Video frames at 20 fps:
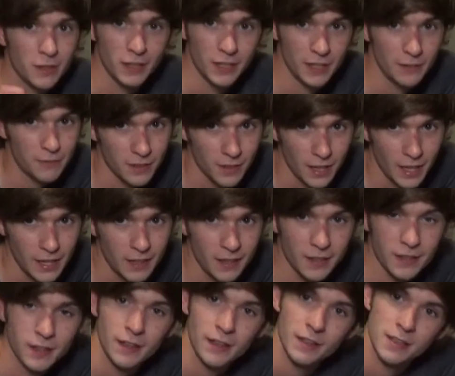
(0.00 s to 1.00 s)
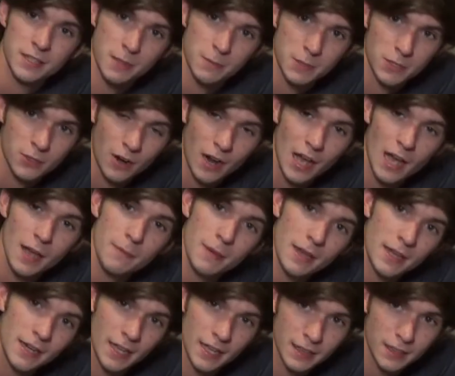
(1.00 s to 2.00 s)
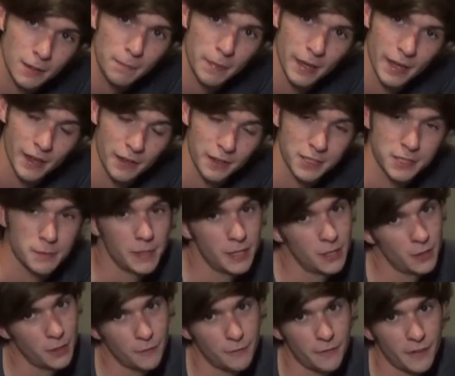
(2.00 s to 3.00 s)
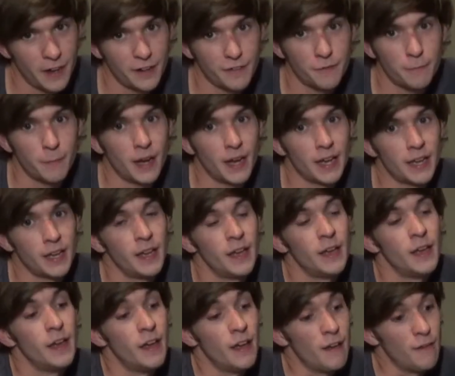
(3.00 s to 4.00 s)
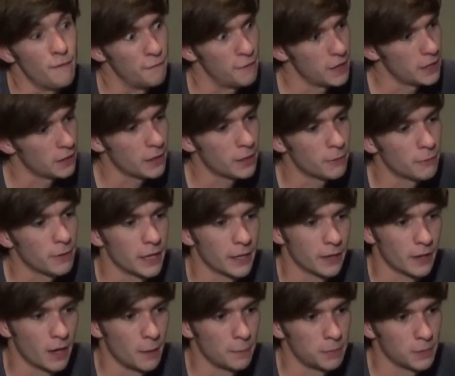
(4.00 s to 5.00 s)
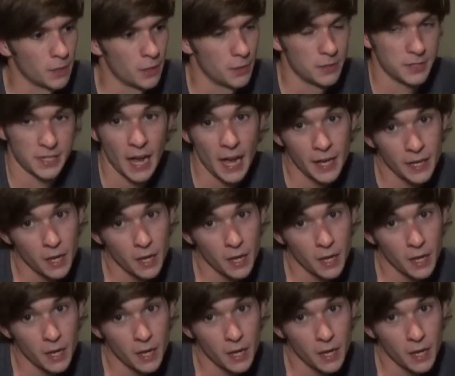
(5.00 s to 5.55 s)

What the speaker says: leave a like, subscribe, and hit the bell to be notified of my very rare uploads. I